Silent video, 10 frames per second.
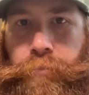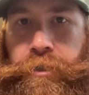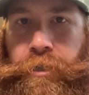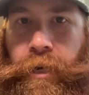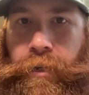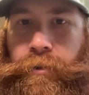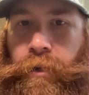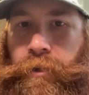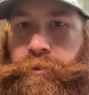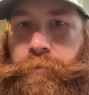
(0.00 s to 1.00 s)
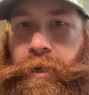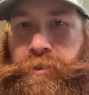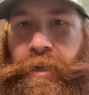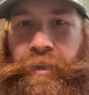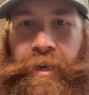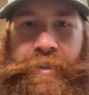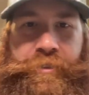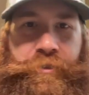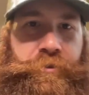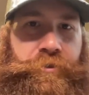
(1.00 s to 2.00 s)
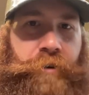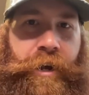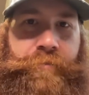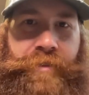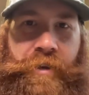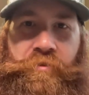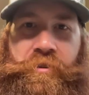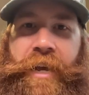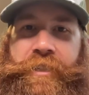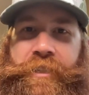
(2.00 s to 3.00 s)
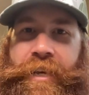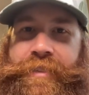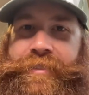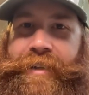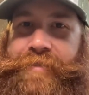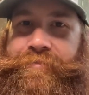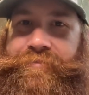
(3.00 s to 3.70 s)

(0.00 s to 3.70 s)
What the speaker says: Appreciate it. Smash that like and subscribe, and we'll catch you next time.